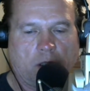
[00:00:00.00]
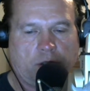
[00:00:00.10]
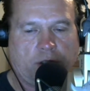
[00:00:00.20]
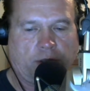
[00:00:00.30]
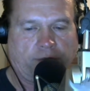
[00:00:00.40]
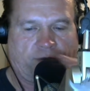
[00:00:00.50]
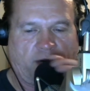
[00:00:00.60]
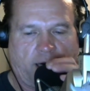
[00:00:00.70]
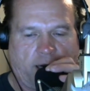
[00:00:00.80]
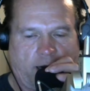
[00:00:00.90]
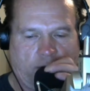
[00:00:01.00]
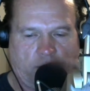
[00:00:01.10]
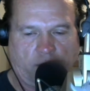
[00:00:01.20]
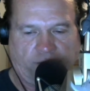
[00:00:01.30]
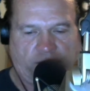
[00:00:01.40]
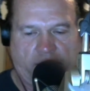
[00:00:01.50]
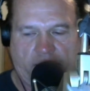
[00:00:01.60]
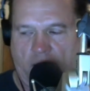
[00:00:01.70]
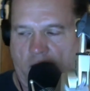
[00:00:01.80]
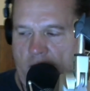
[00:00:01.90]
Did you find out who the fuck
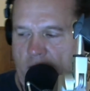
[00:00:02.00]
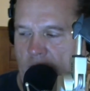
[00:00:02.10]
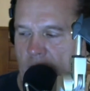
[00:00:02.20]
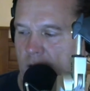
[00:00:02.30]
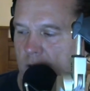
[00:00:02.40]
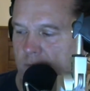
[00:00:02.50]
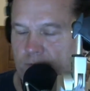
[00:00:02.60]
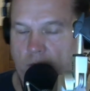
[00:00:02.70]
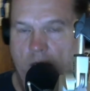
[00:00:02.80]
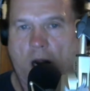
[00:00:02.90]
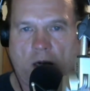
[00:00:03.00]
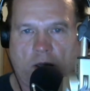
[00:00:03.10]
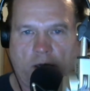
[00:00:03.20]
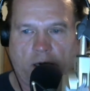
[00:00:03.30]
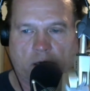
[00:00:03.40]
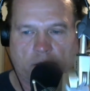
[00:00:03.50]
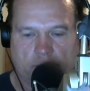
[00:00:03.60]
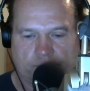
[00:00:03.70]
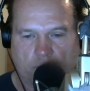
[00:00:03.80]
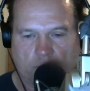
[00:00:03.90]
you are yet? Uncle Lair.
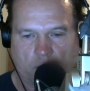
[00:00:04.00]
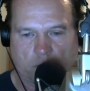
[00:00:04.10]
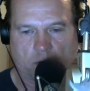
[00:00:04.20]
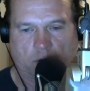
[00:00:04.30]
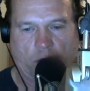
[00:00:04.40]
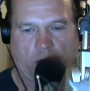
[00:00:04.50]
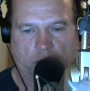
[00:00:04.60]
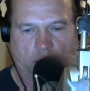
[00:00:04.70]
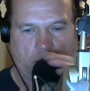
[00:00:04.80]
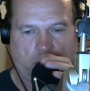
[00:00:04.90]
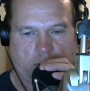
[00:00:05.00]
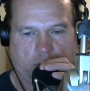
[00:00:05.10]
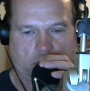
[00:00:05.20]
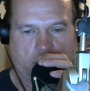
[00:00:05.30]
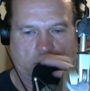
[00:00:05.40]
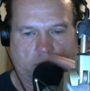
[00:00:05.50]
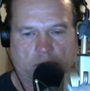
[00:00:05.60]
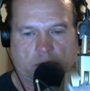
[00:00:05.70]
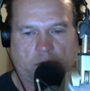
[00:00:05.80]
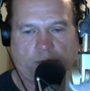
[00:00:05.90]
Okay.
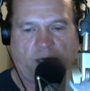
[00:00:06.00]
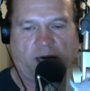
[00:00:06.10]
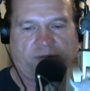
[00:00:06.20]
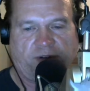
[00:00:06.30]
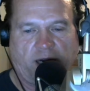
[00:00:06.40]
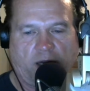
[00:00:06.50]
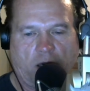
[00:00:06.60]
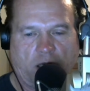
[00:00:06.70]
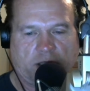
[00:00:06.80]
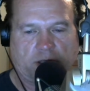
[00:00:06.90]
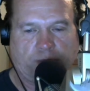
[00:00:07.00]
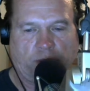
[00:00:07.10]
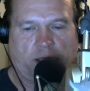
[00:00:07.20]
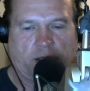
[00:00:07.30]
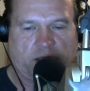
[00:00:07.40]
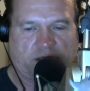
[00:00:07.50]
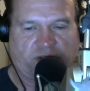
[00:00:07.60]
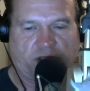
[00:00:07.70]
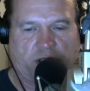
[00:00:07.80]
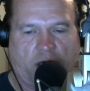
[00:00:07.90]
Spotify launches playlist
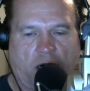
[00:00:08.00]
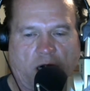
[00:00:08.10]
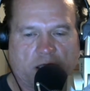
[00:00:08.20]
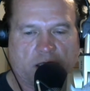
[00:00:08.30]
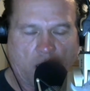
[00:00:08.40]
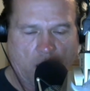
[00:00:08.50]
for dogs